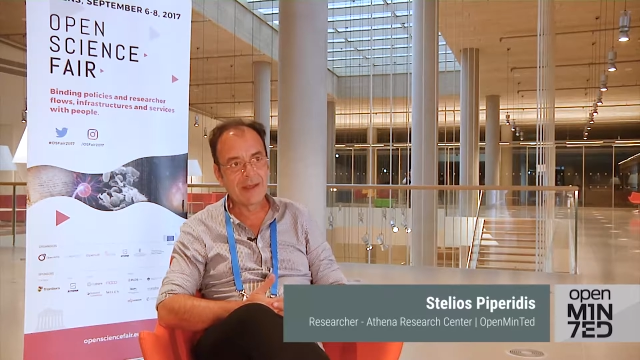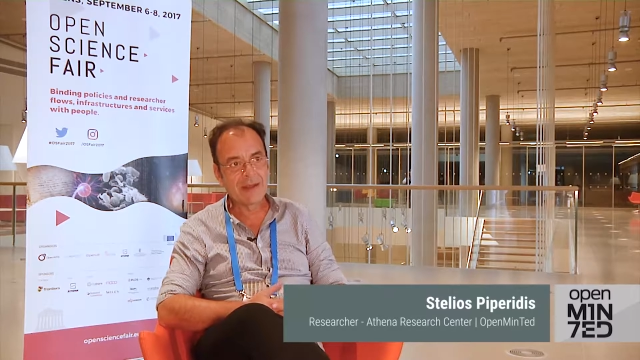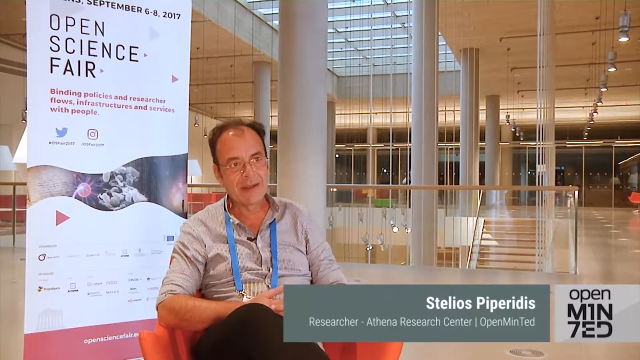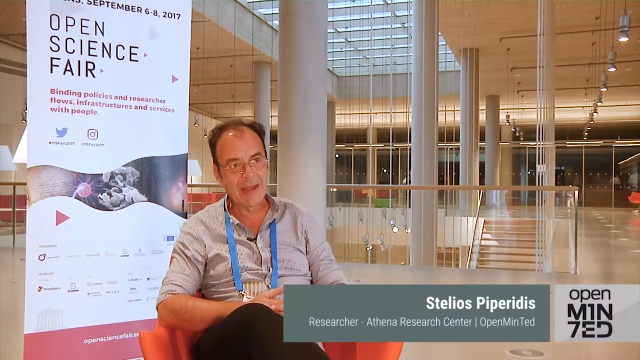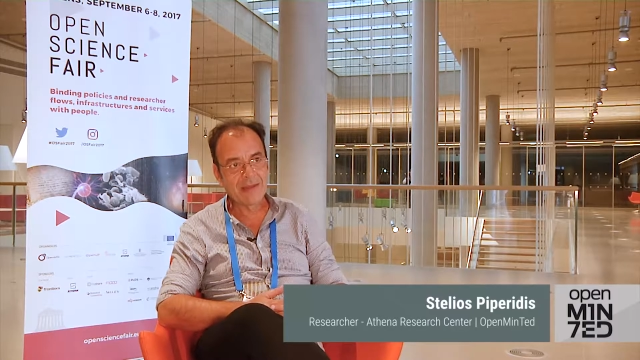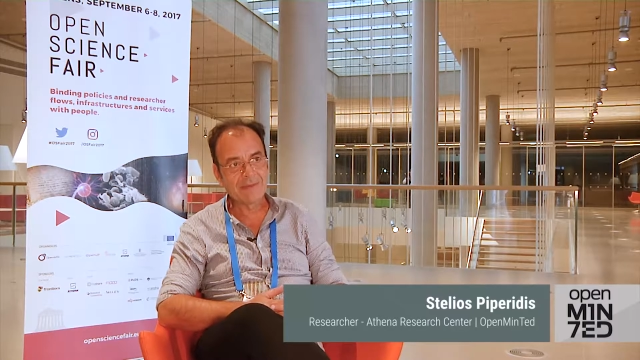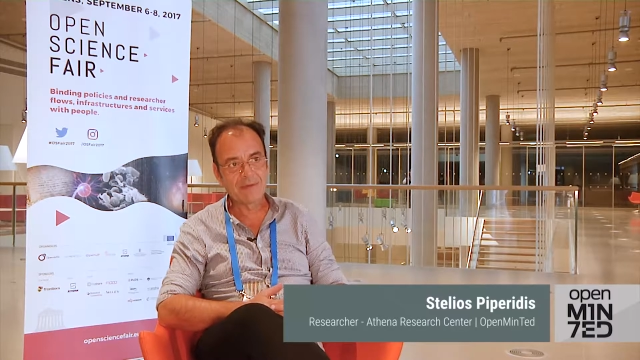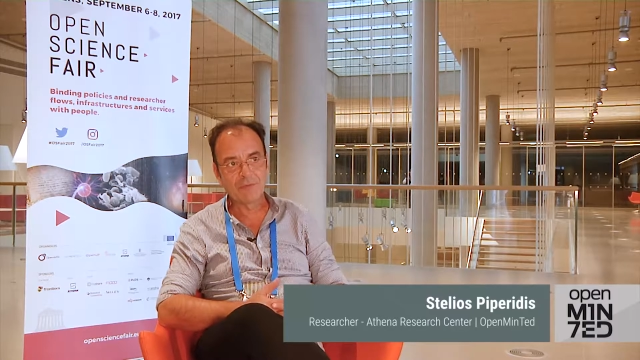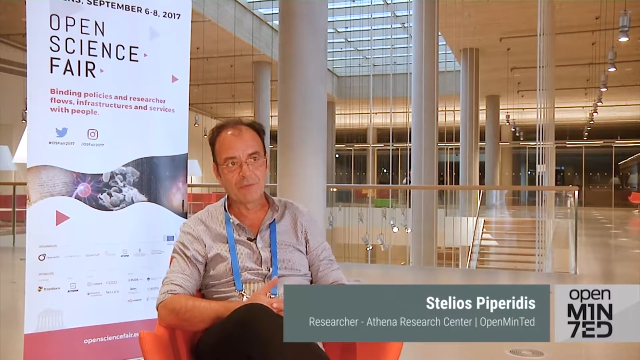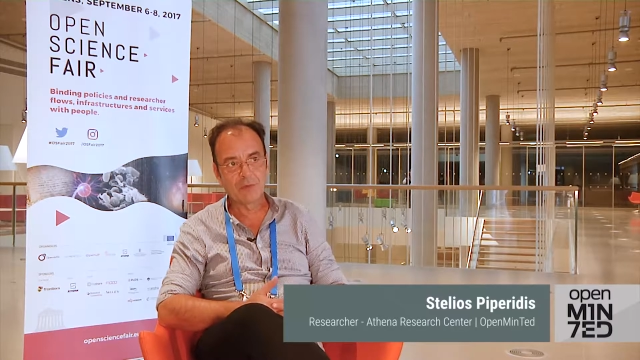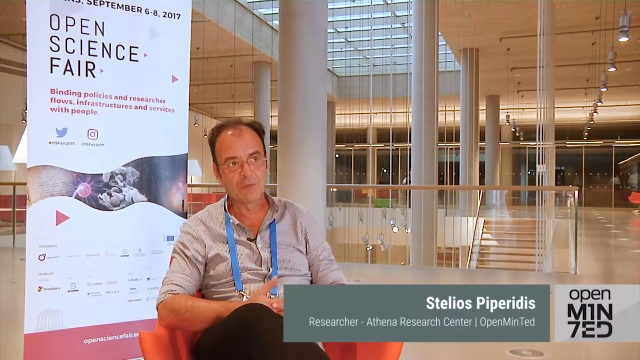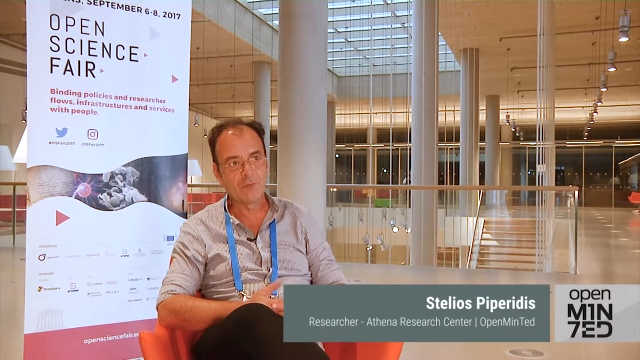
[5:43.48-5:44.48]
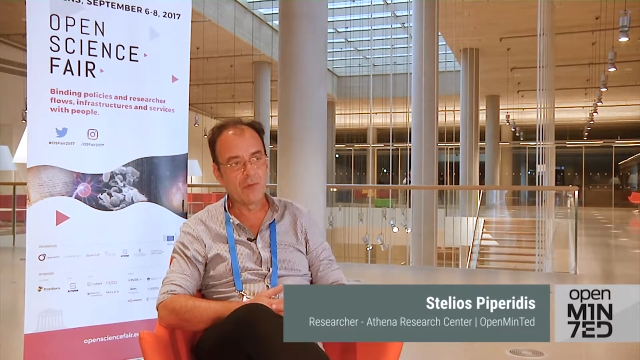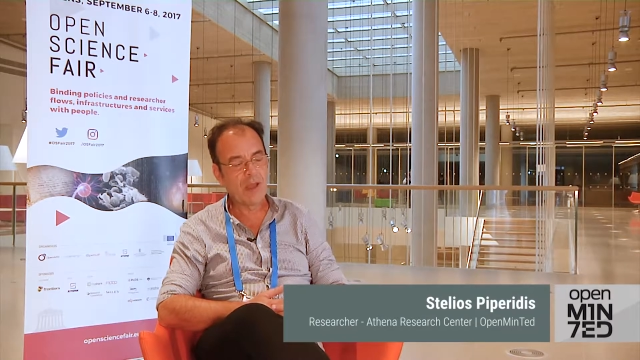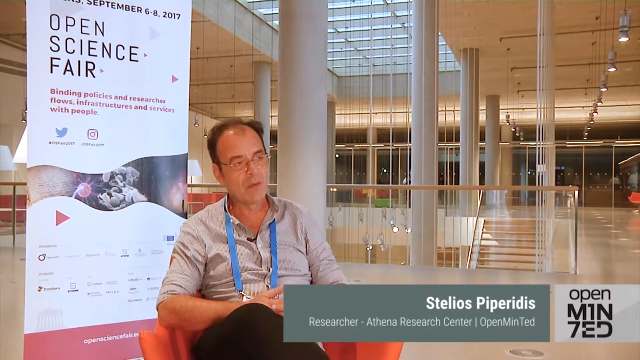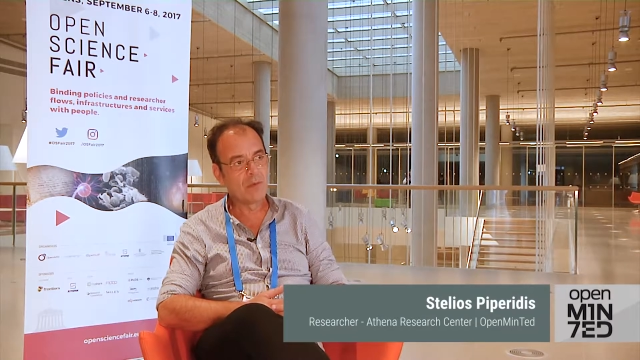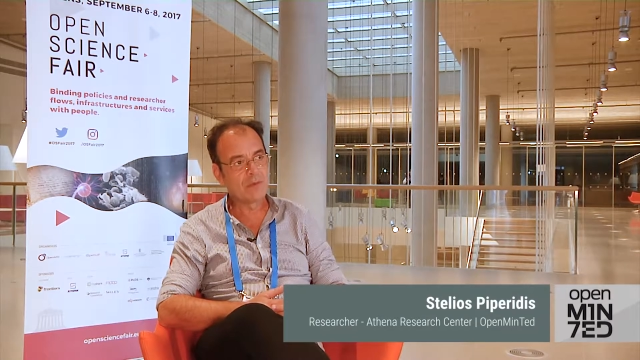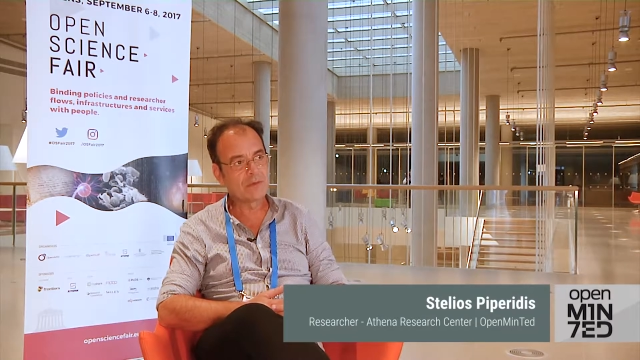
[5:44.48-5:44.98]
nice and fruitful,
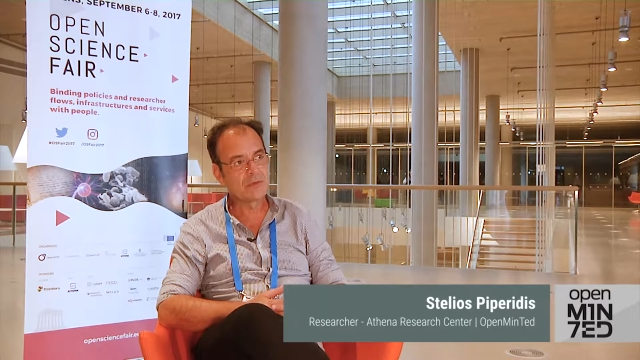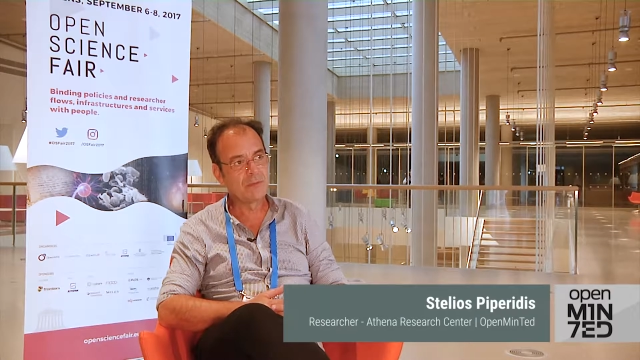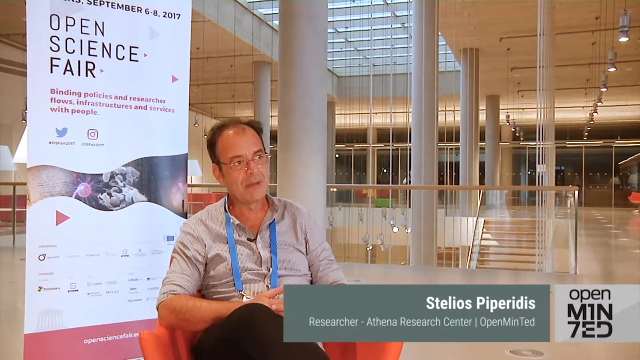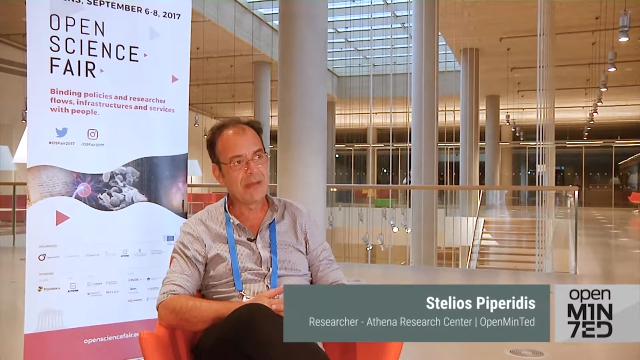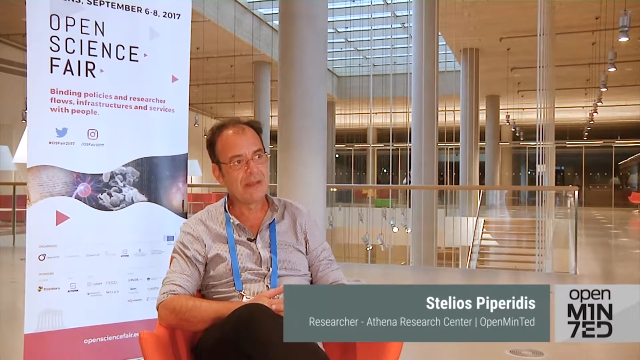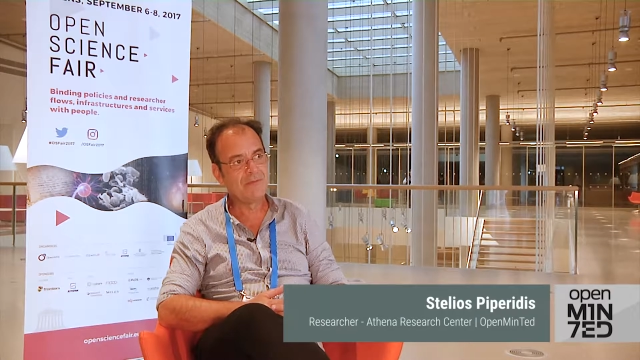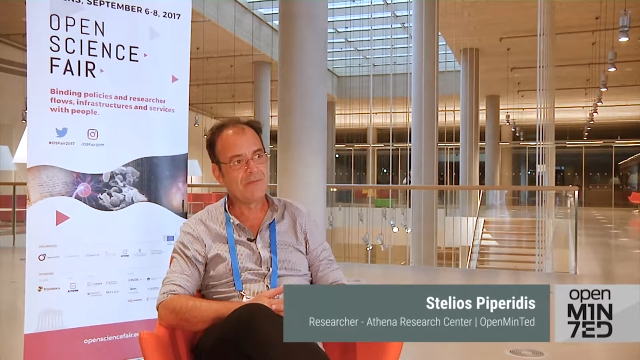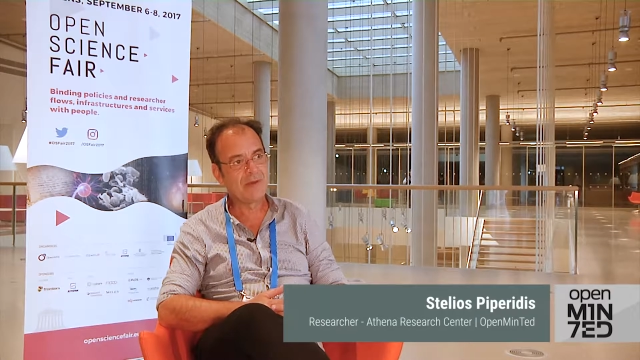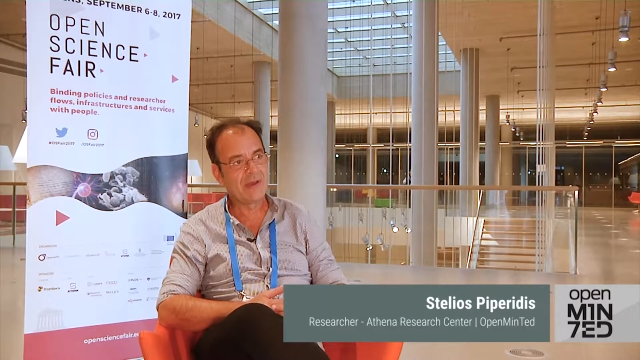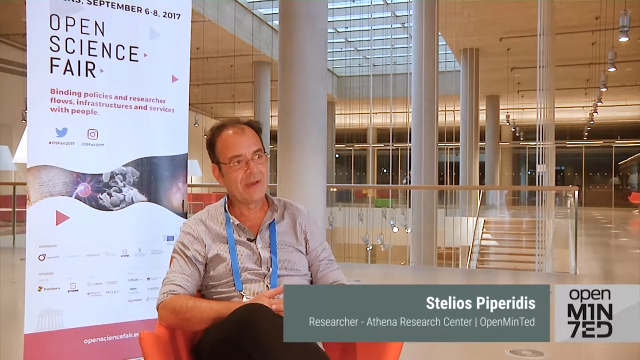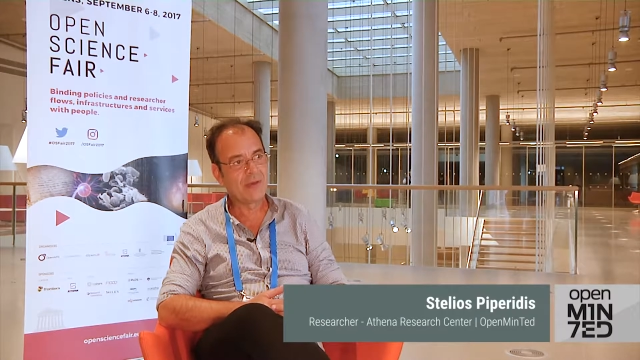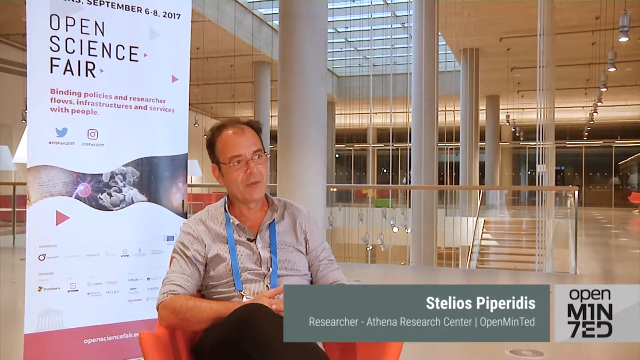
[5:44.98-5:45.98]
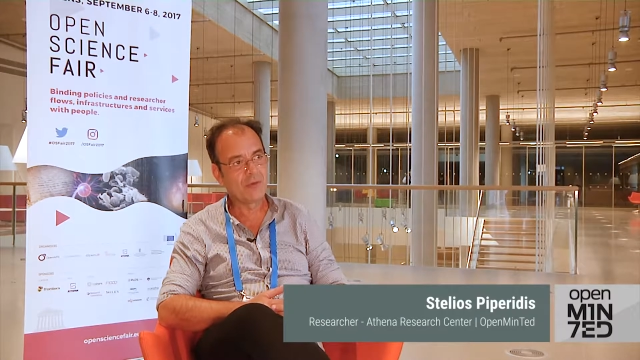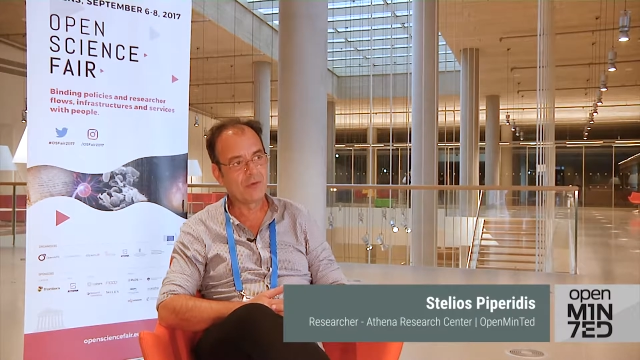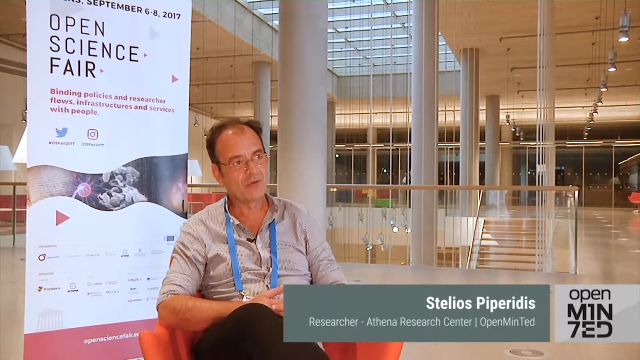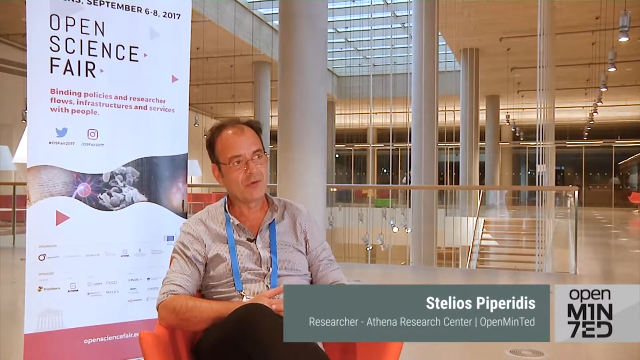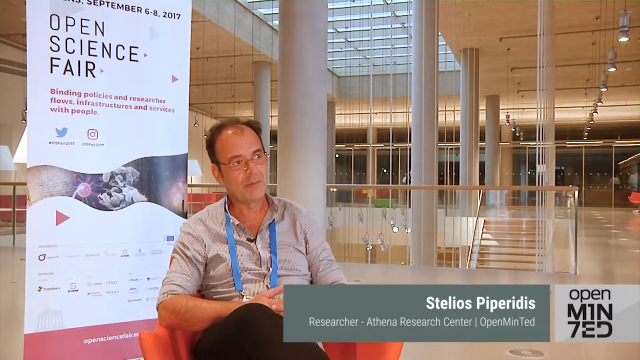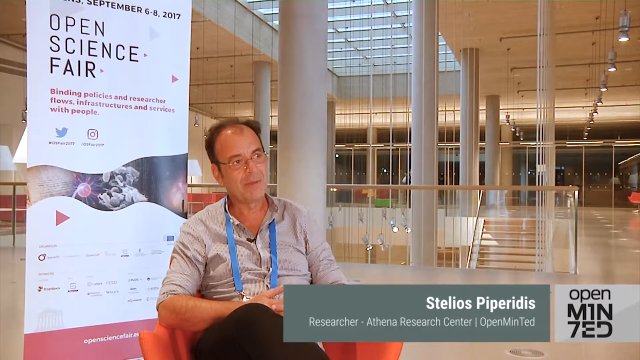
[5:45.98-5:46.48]
I want to believe,
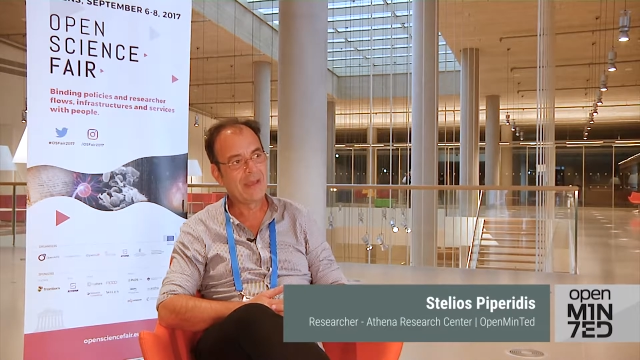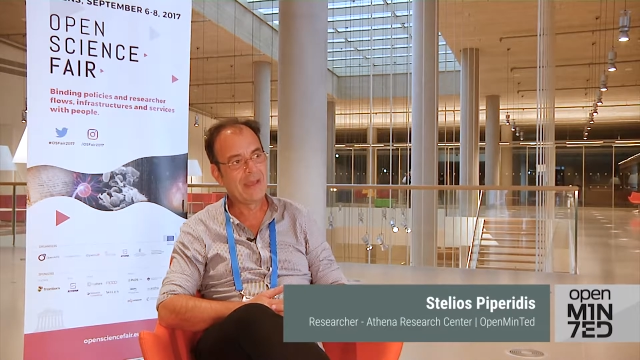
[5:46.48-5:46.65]
workshop